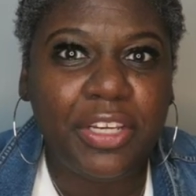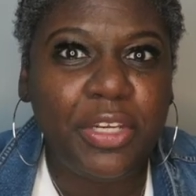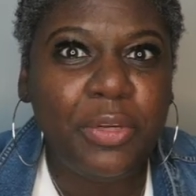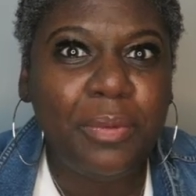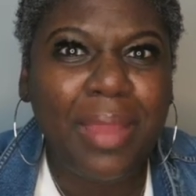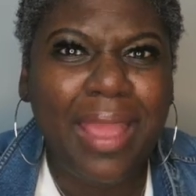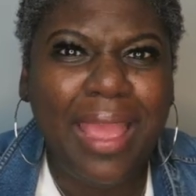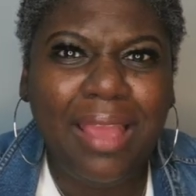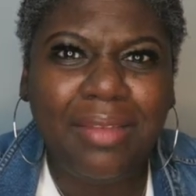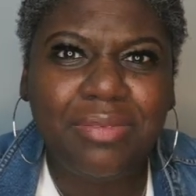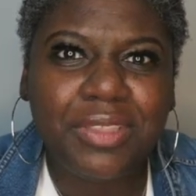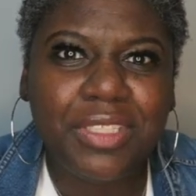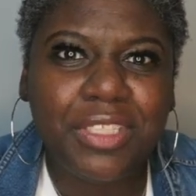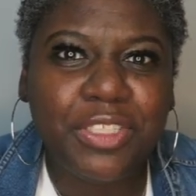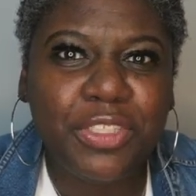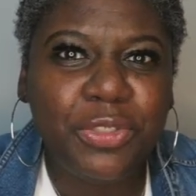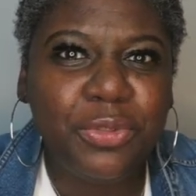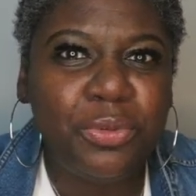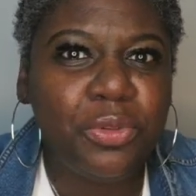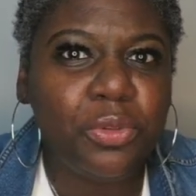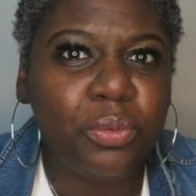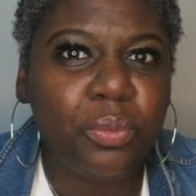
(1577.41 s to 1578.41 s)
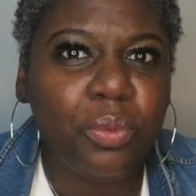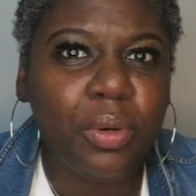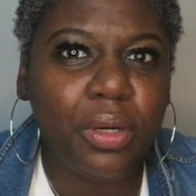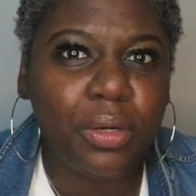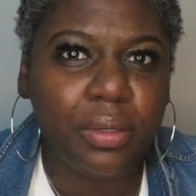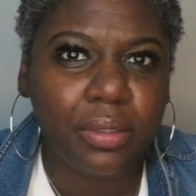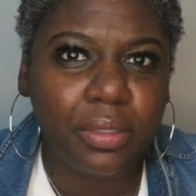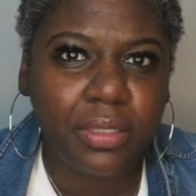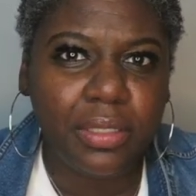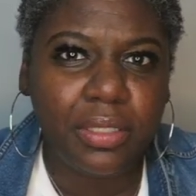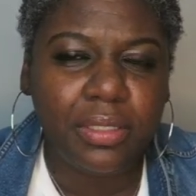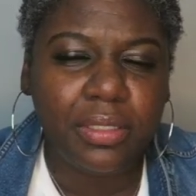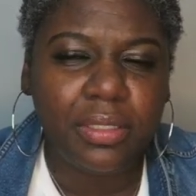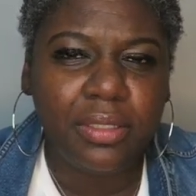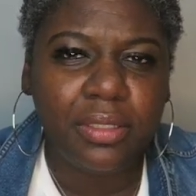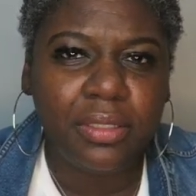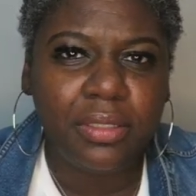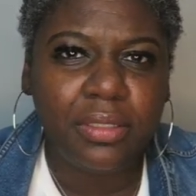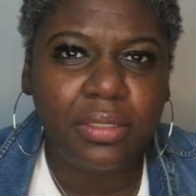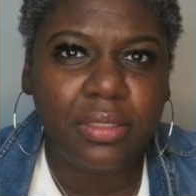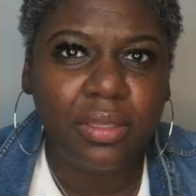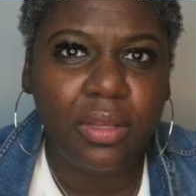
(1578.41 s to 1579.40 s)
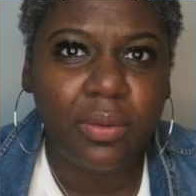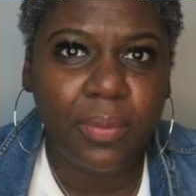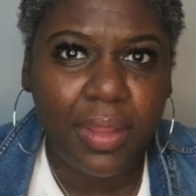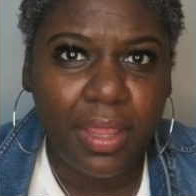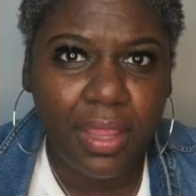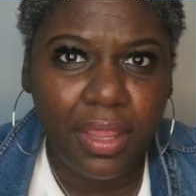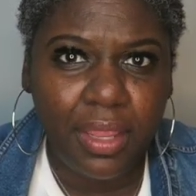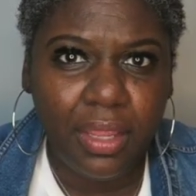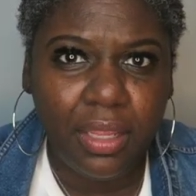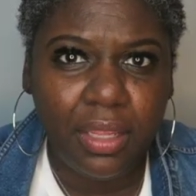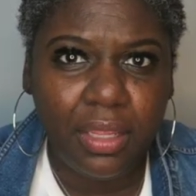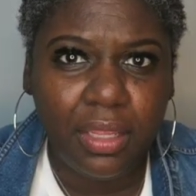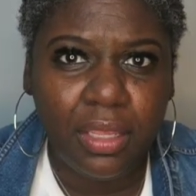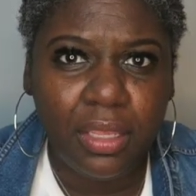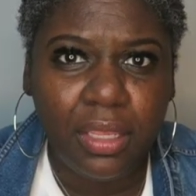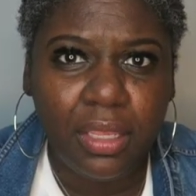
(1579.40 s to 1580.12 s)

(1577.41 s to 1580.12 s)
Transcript: You have to do the work. Okay?